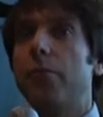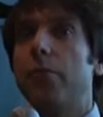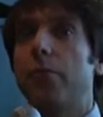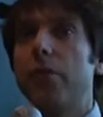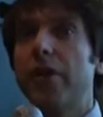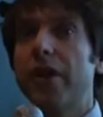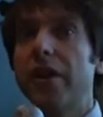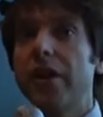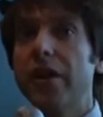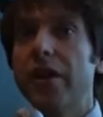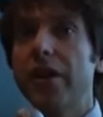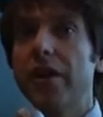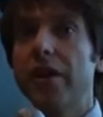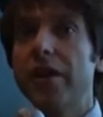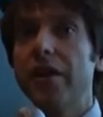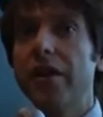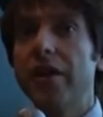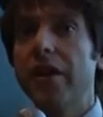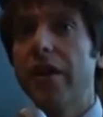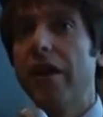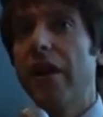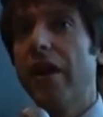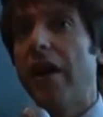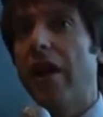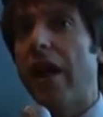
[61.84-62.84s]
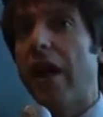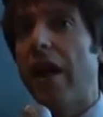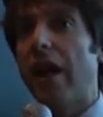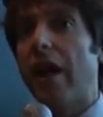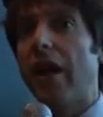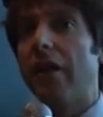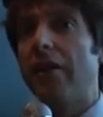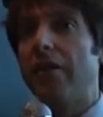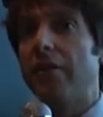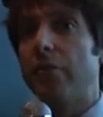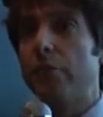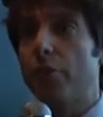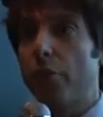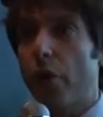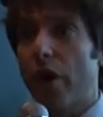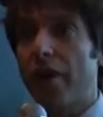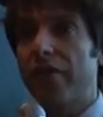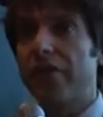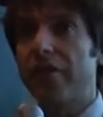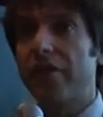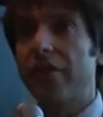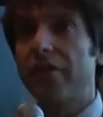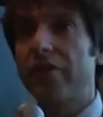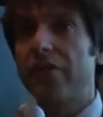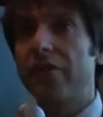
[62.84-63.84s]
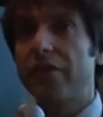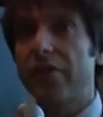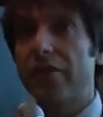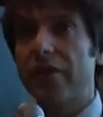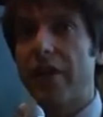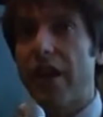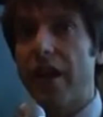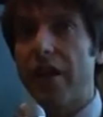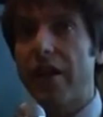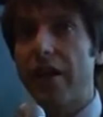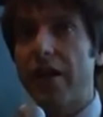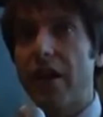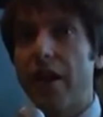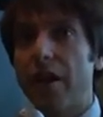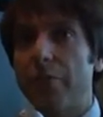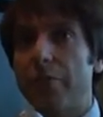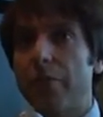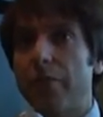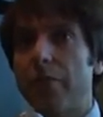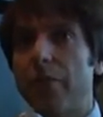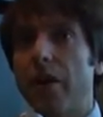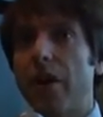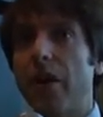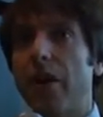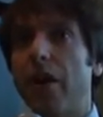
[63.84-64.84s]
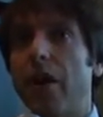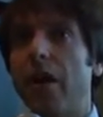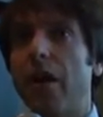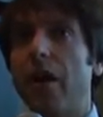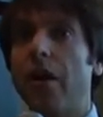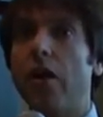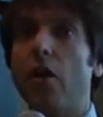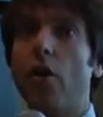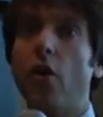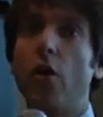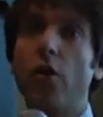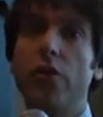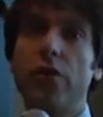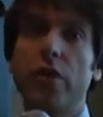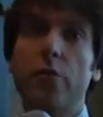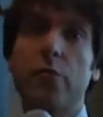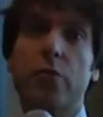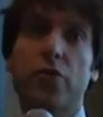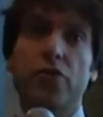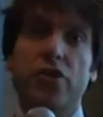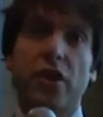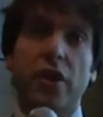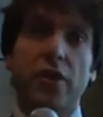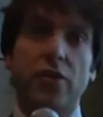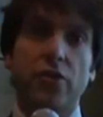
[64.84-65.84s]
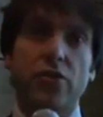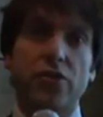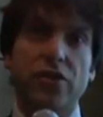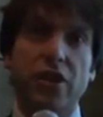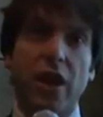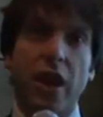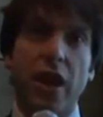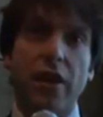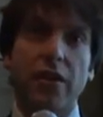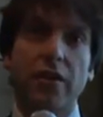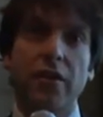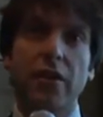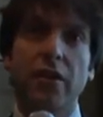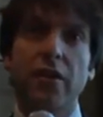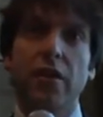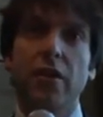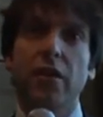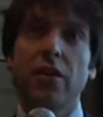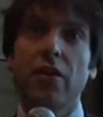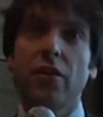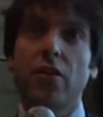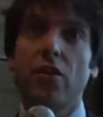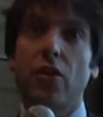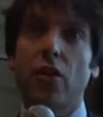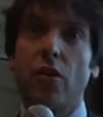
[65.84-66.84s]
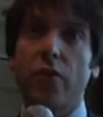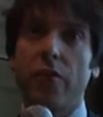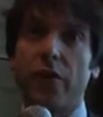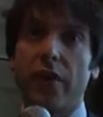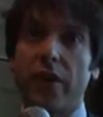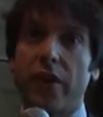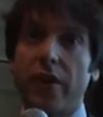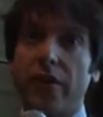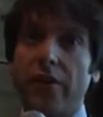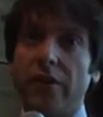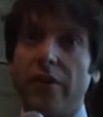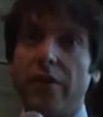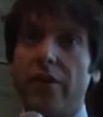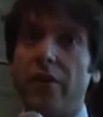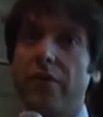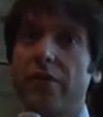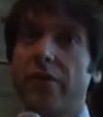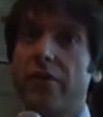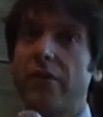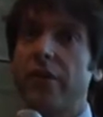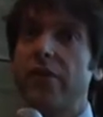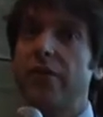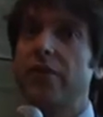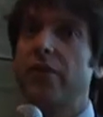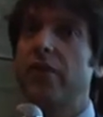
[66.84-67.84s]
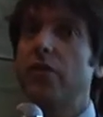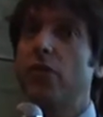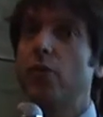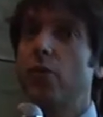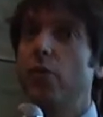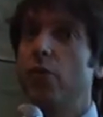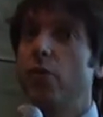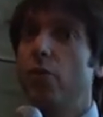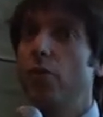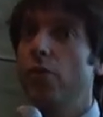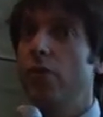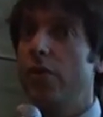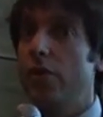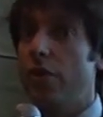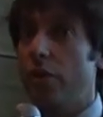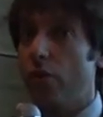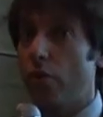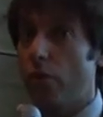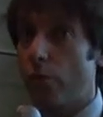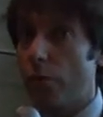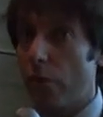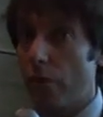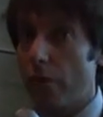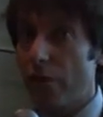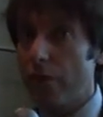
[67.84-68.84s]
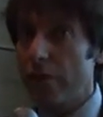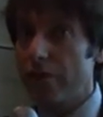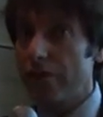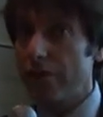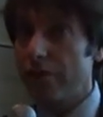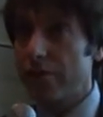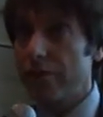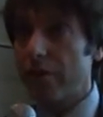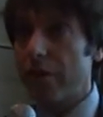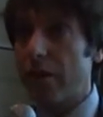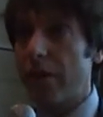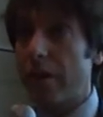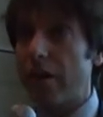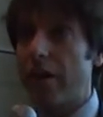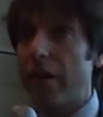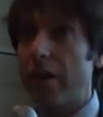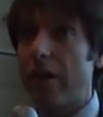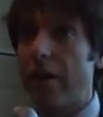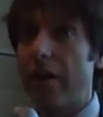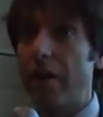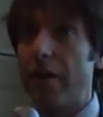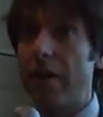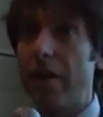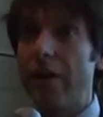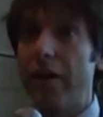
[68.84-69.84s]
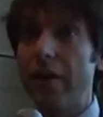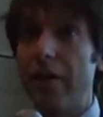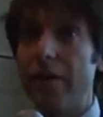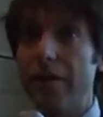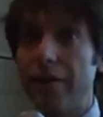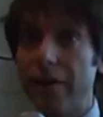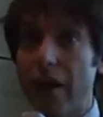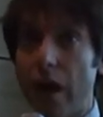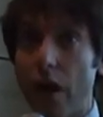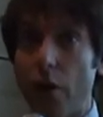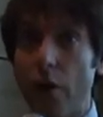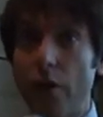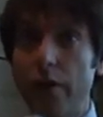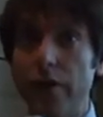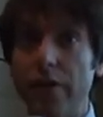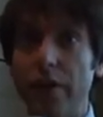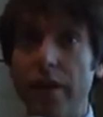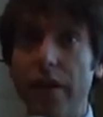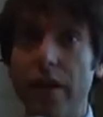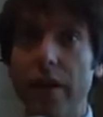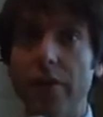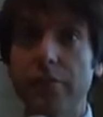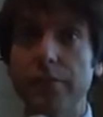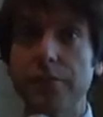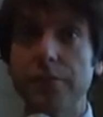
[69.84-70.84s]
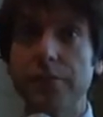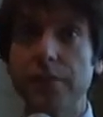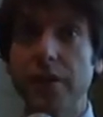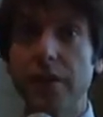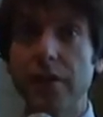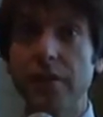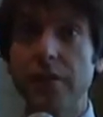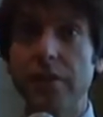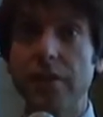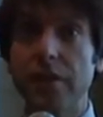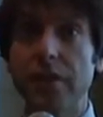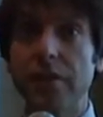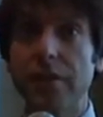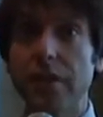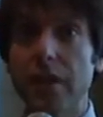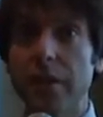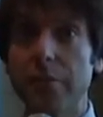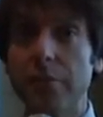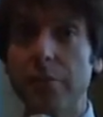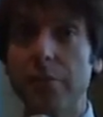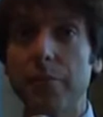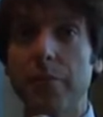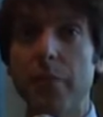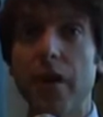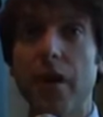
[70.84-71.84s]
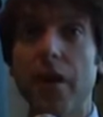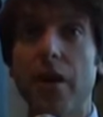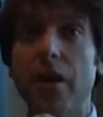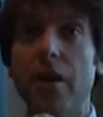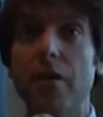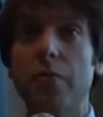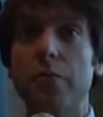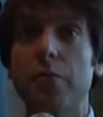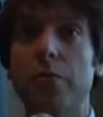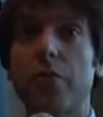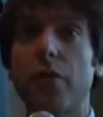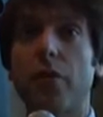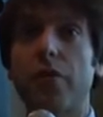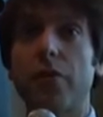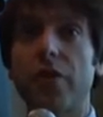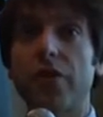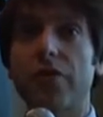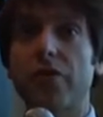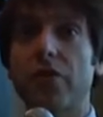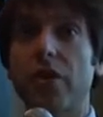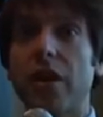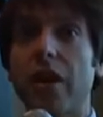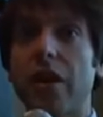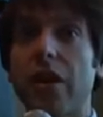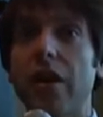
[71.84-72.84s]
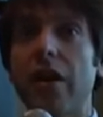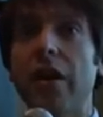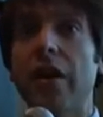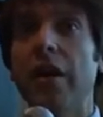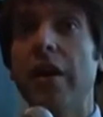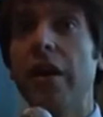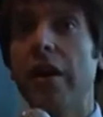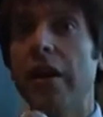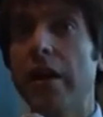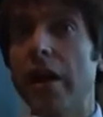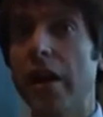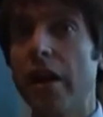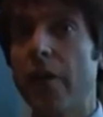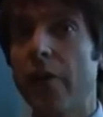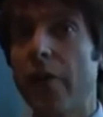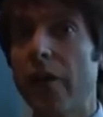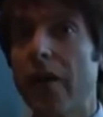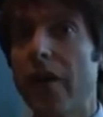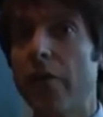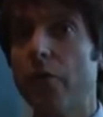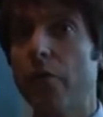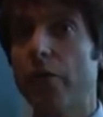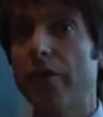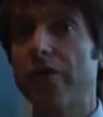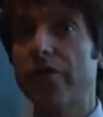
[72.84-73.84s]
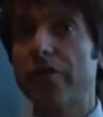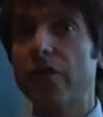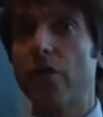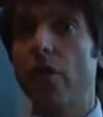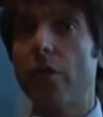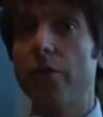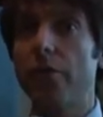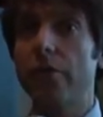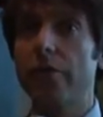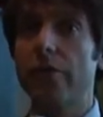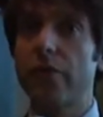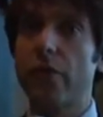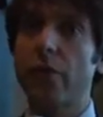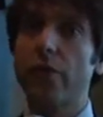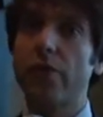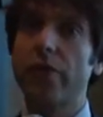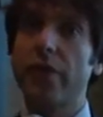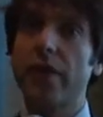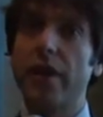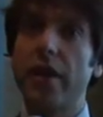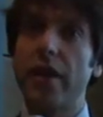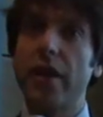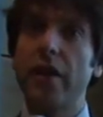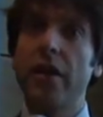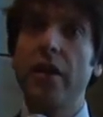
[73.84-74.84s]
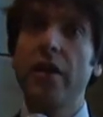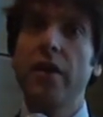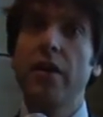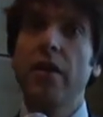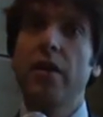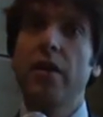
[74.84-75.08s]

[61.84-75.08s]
bringing an impressive lineup on the projector side, covering 52 new models now in the professional area, which come from the